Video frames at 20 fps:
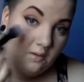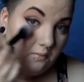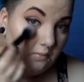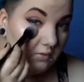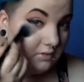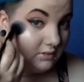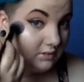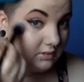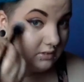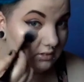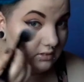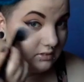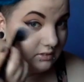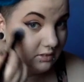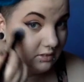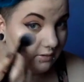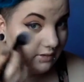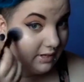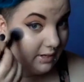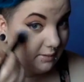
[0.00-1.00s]
Well, this is
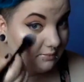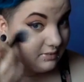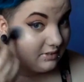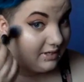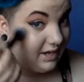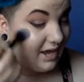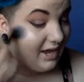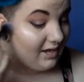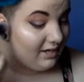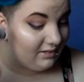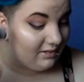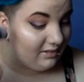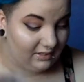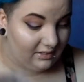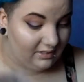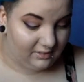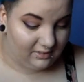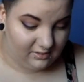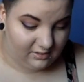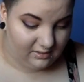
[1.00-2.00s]
showing up today, at
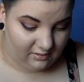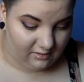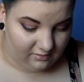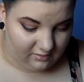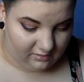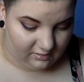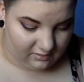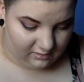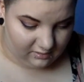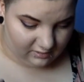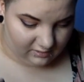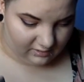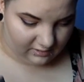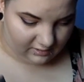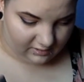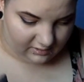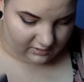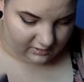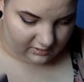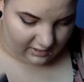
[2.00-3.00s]
least, so
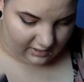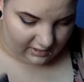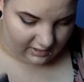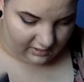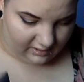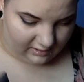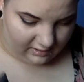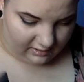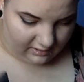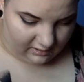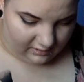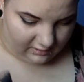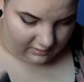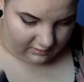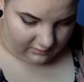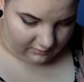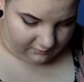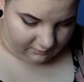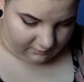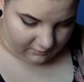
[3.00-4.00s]
there's that.
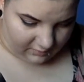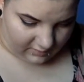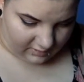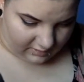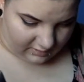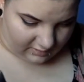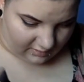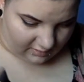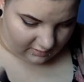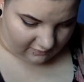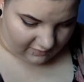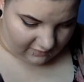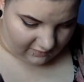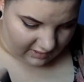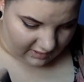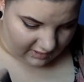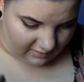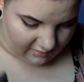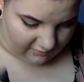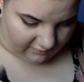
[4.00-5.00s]
There's also the
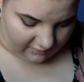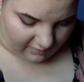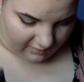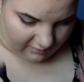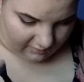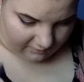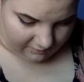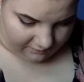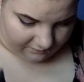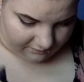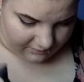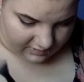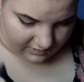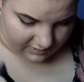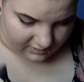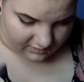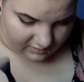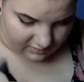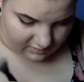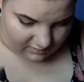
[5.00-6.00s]
fact of
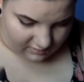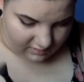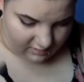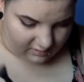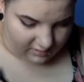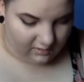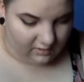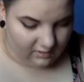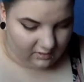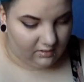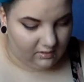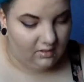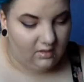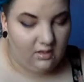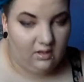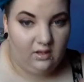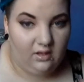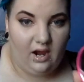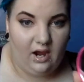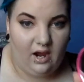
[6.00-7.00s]
this
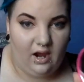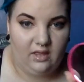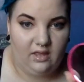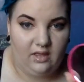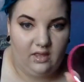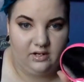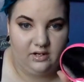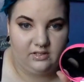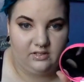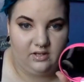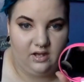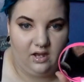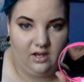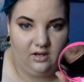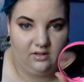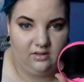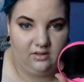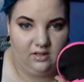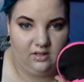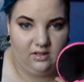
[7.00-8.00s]
highlighter, it's
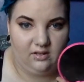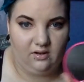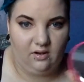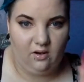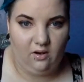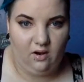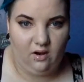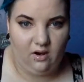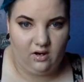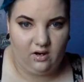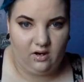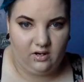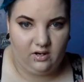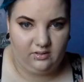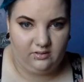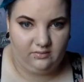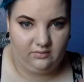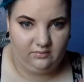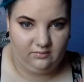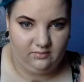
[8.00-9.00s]
got that
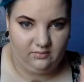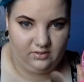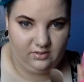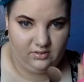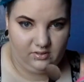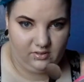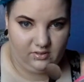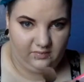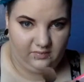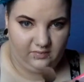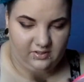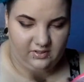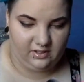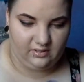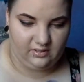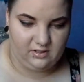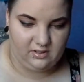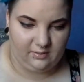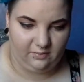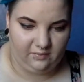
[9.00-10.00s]
hard surface
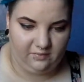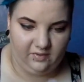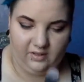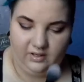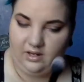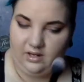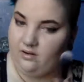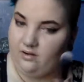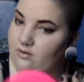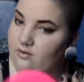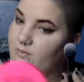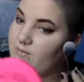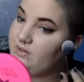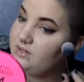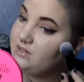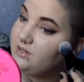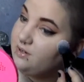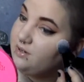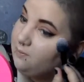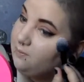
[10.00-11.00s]
on top of it, and I don't know what
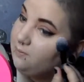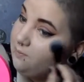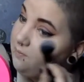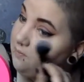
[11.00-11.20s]
to do.